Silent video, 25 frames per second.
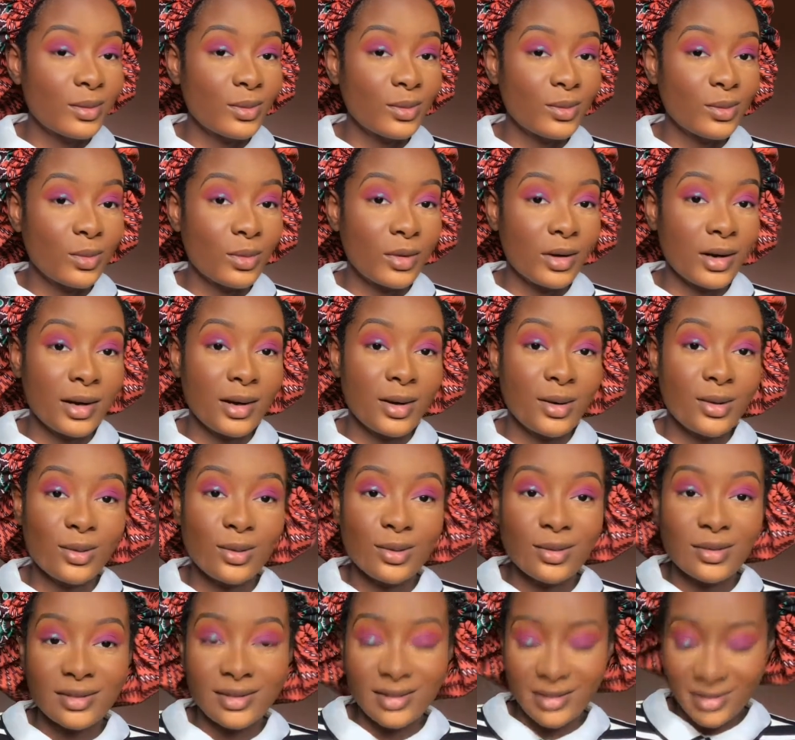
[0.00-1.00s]

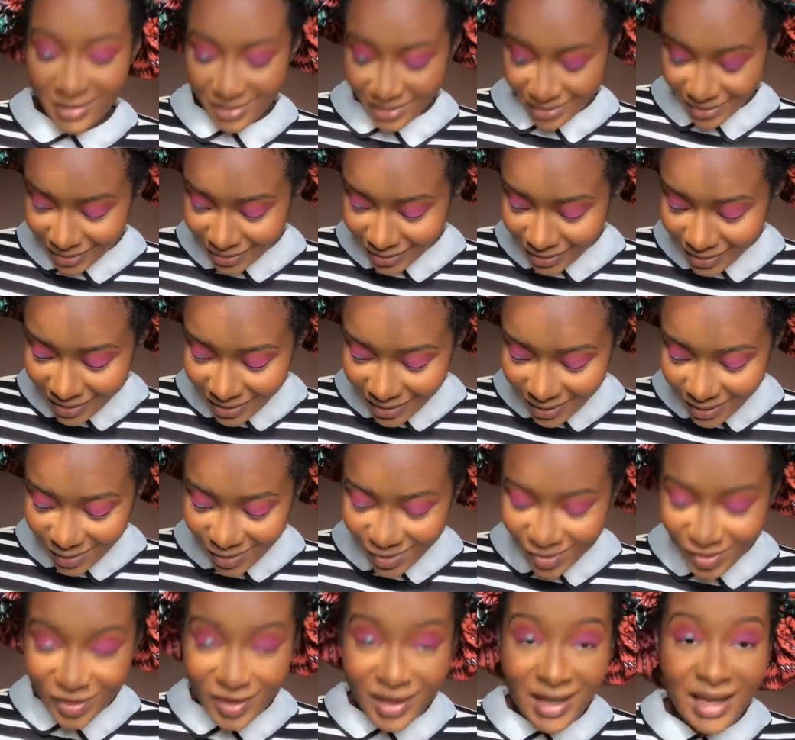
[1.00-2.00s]
Wow.
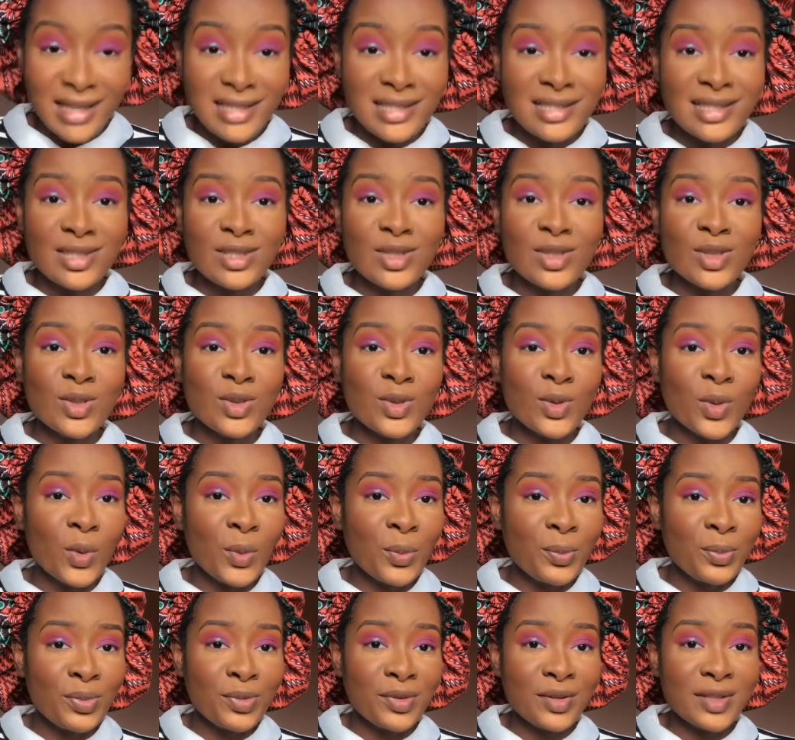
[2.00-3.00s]
You guys, it's so
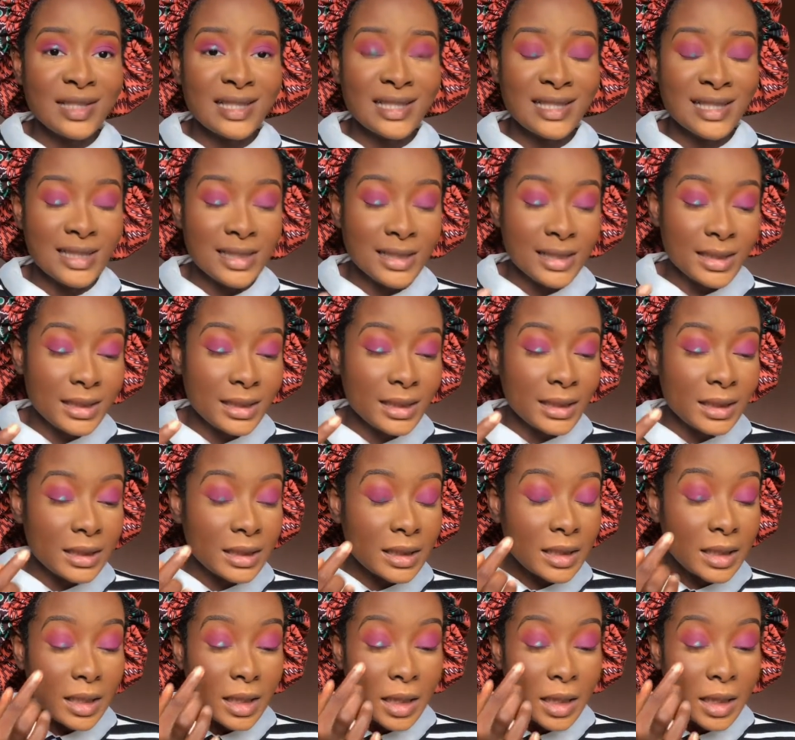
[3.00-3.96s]
pretty.